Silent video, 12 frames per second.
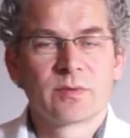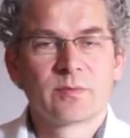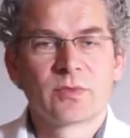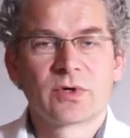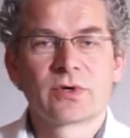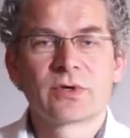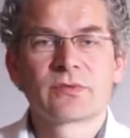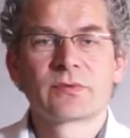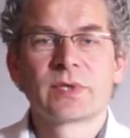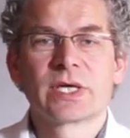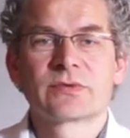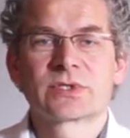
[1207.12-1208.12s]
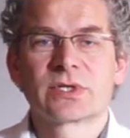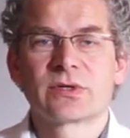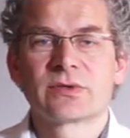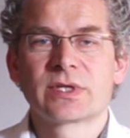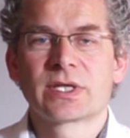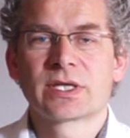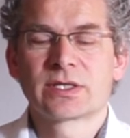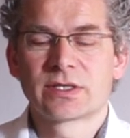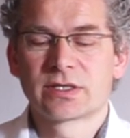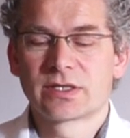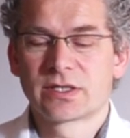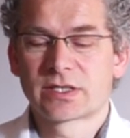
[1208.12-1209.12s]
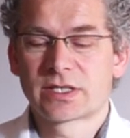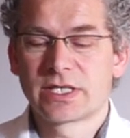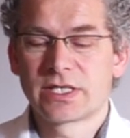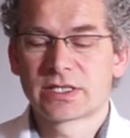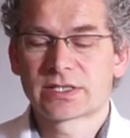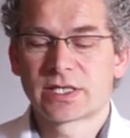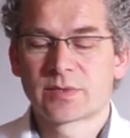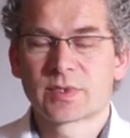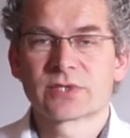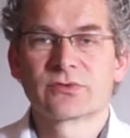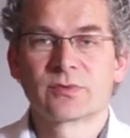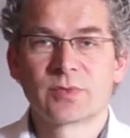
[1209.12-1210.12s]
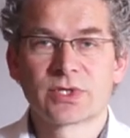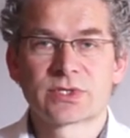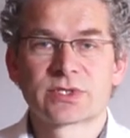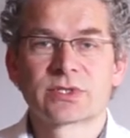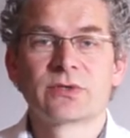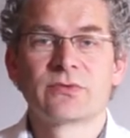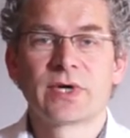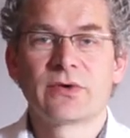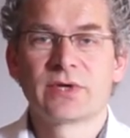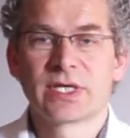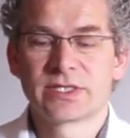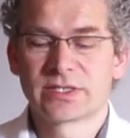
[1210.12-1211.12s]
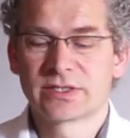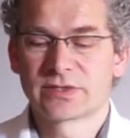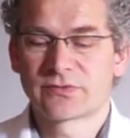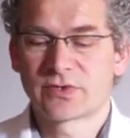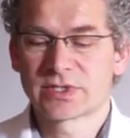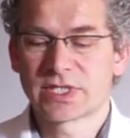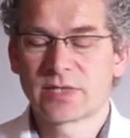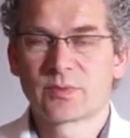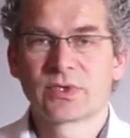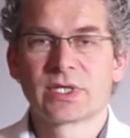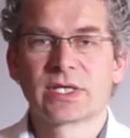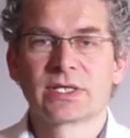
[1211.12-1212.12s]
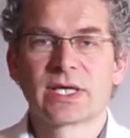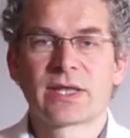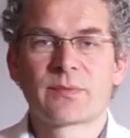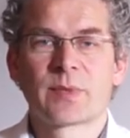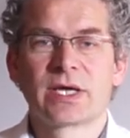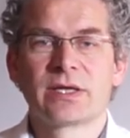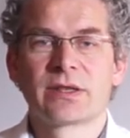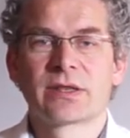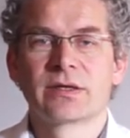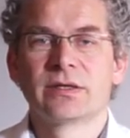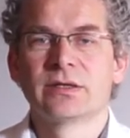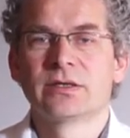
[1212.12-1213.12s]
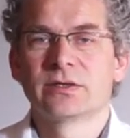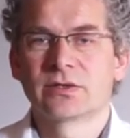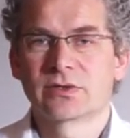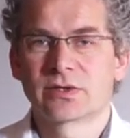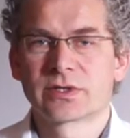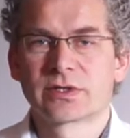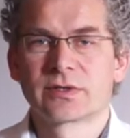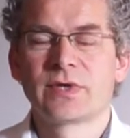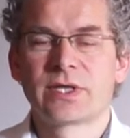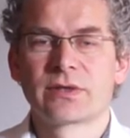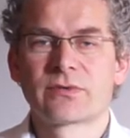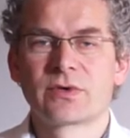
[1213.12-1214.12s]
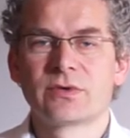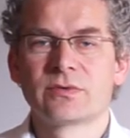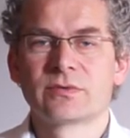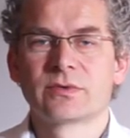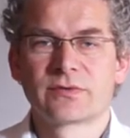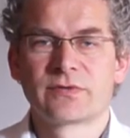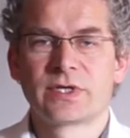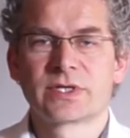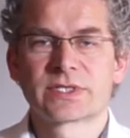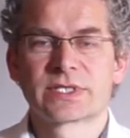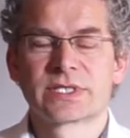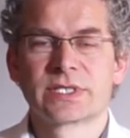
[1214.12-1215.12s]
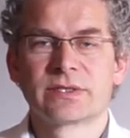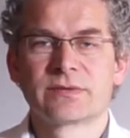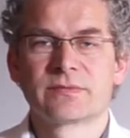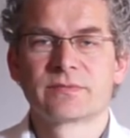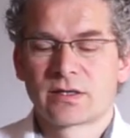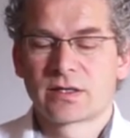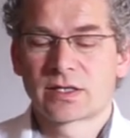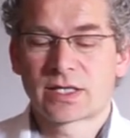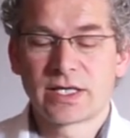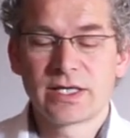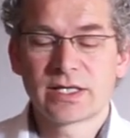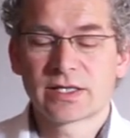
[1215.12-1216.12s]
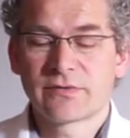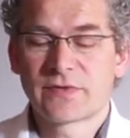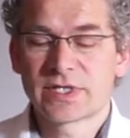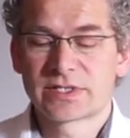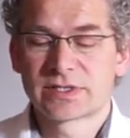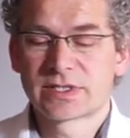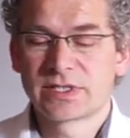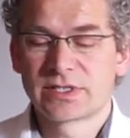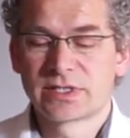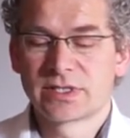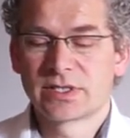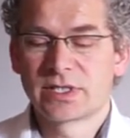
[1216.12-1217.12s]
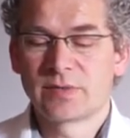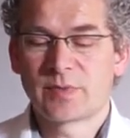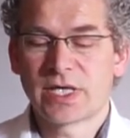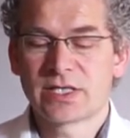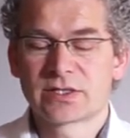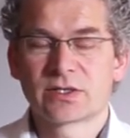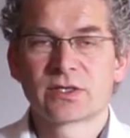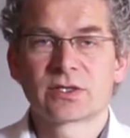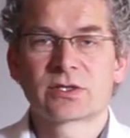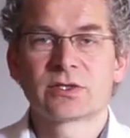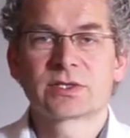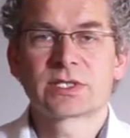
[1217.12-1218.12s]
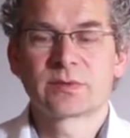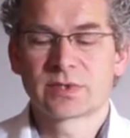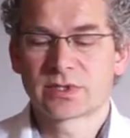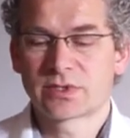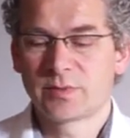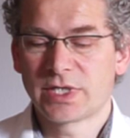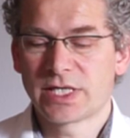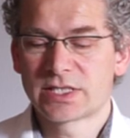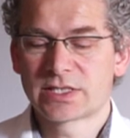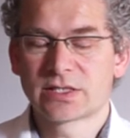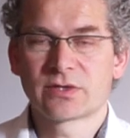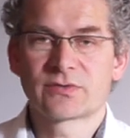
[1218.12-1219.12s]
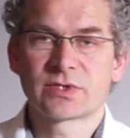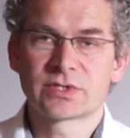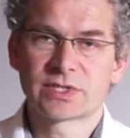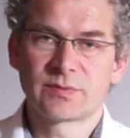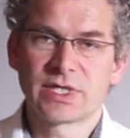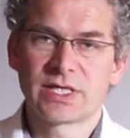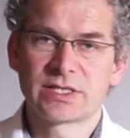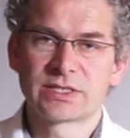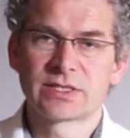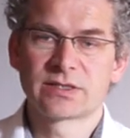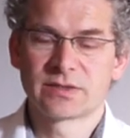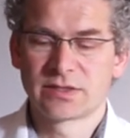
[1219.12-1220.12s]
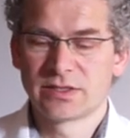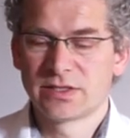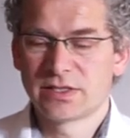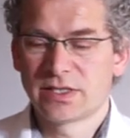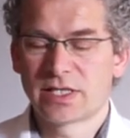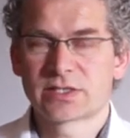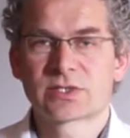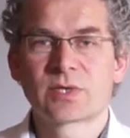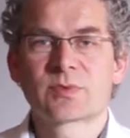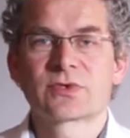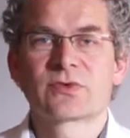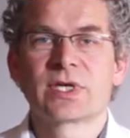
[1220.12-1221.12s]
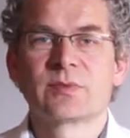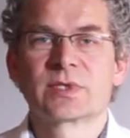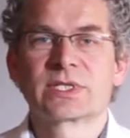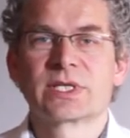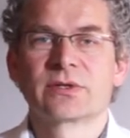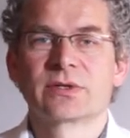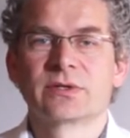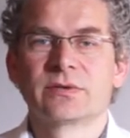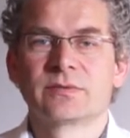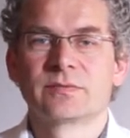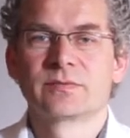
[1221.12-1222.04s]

Moreover, we have shown that the cleaning setup is robust to variations, for example, in gap height or feed through velocity. The cleaning efficiencies depend on the combination of contamination and substrate material.